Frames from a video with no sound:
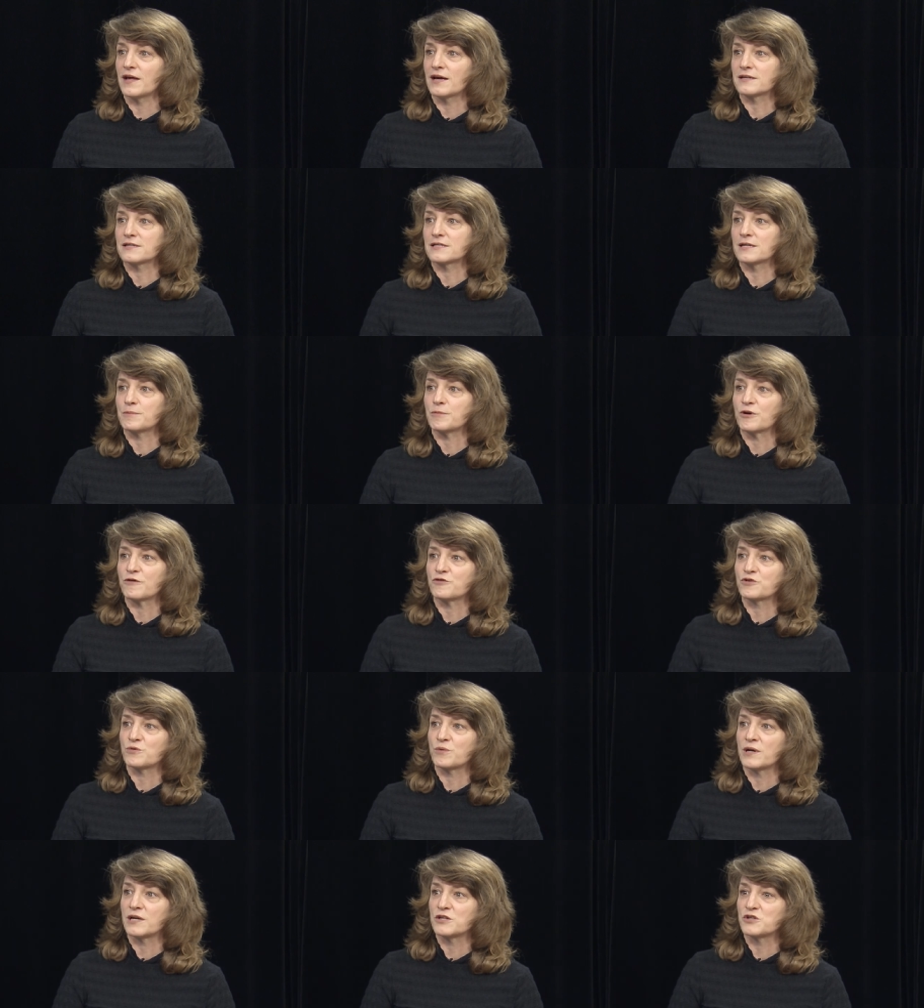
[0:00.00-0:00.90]
that summer
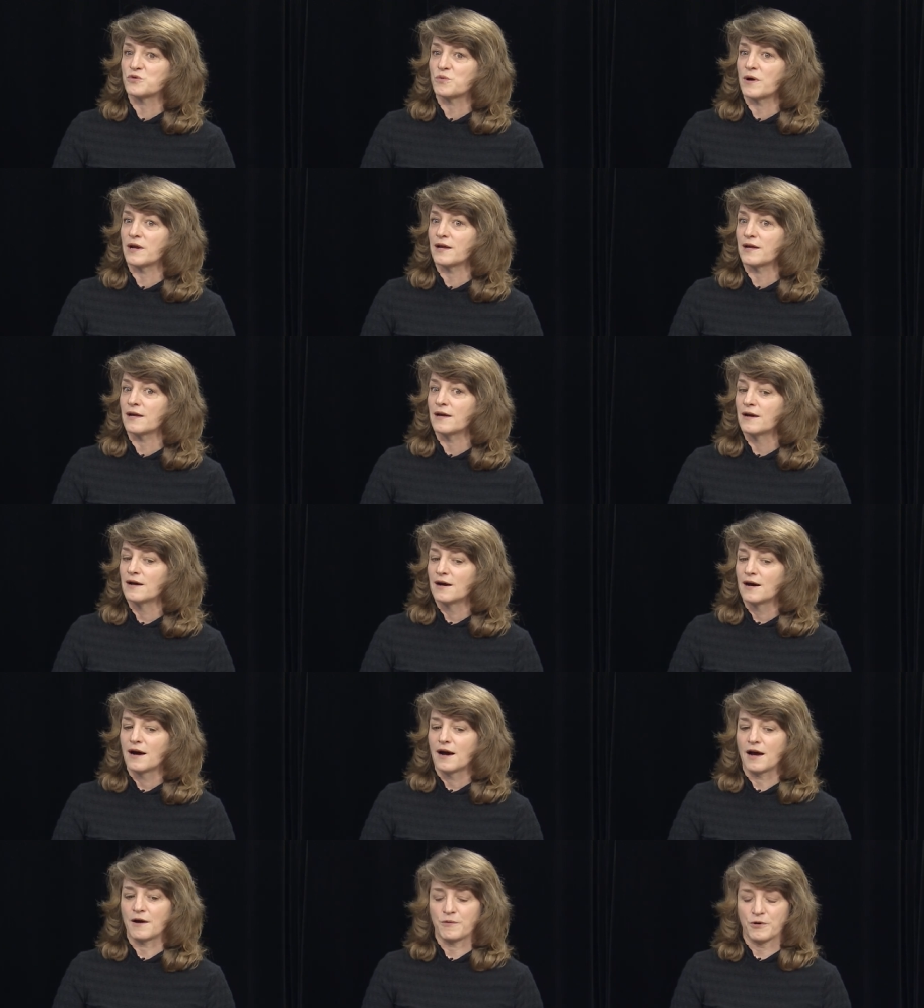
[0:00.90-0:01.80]
of 2020,
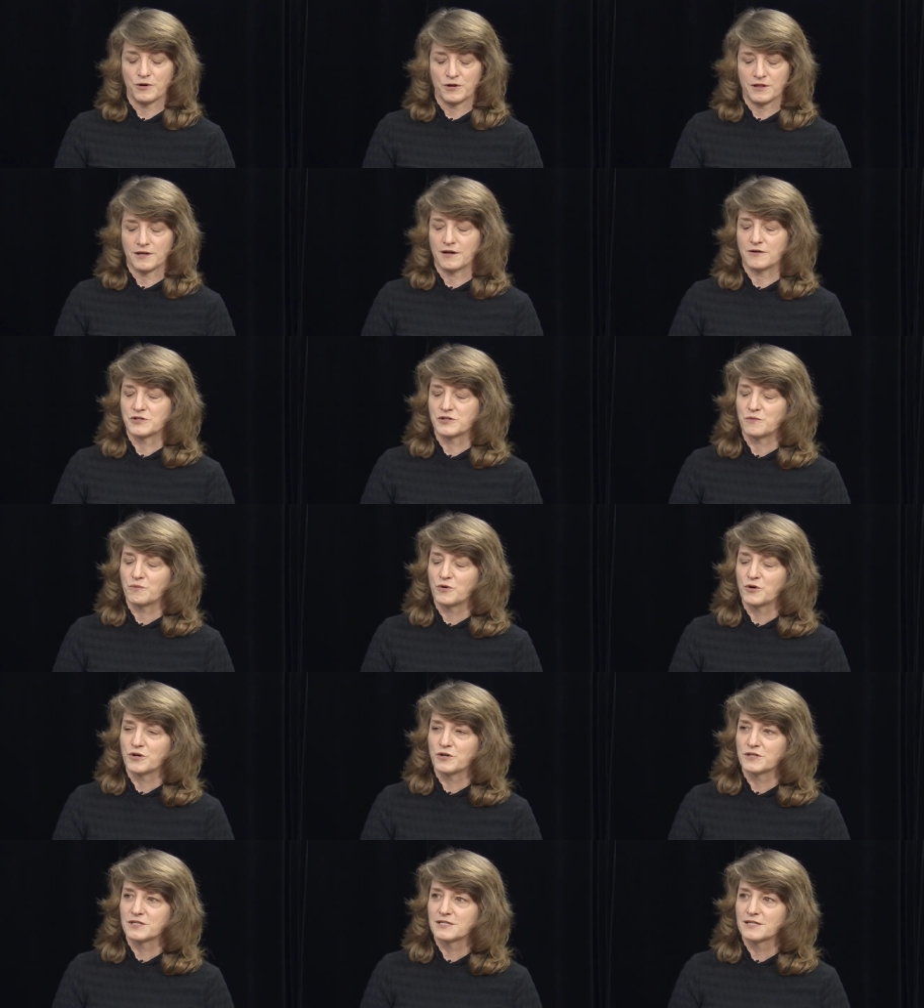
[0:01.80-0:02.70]
I wrote a thousand
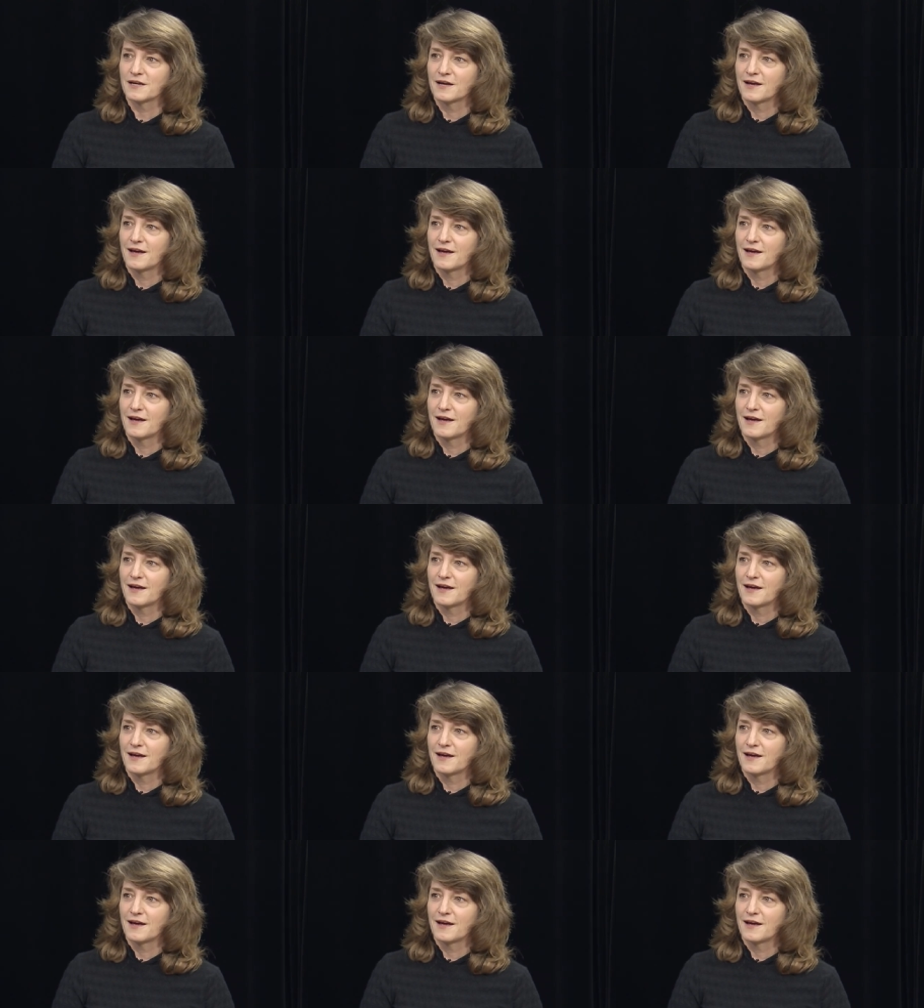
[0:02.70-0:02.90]
words.